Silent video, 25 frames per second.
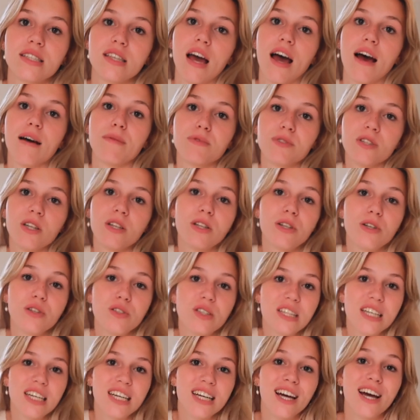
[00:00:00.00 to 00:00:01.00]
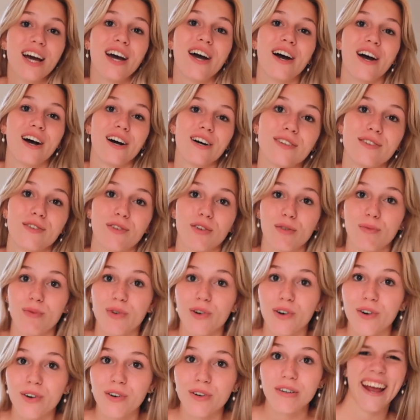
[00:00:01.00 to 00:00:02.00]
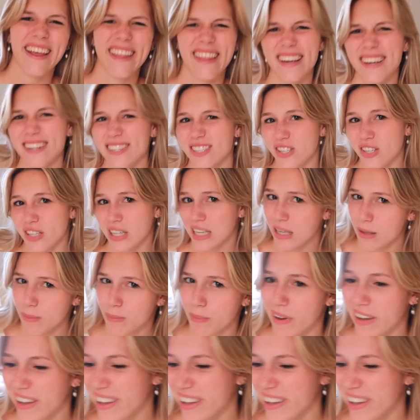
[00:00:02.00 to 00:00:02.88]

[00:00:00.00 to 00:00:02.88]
it's absolutely adorable. I think I should keep